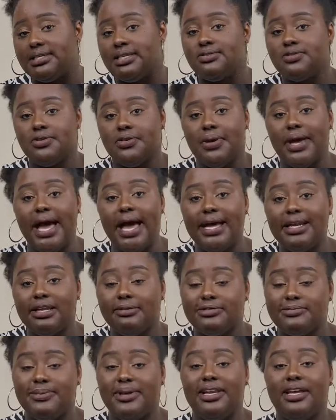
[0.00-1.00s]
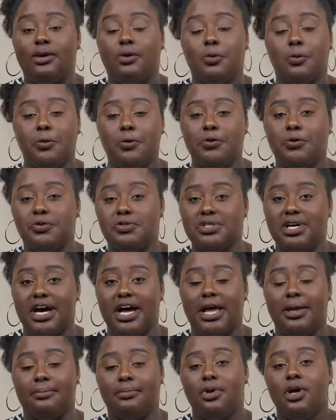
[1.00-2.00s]
And so you end up spending all your
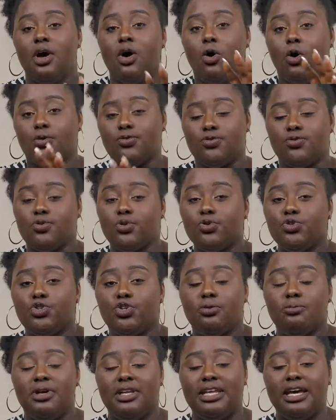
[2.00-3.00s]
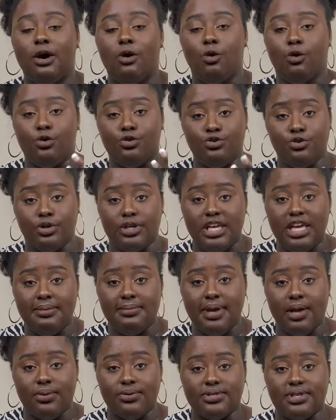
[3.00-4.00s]
time on social media or on your
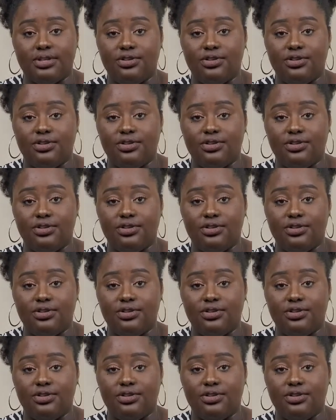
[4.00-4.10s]
emails,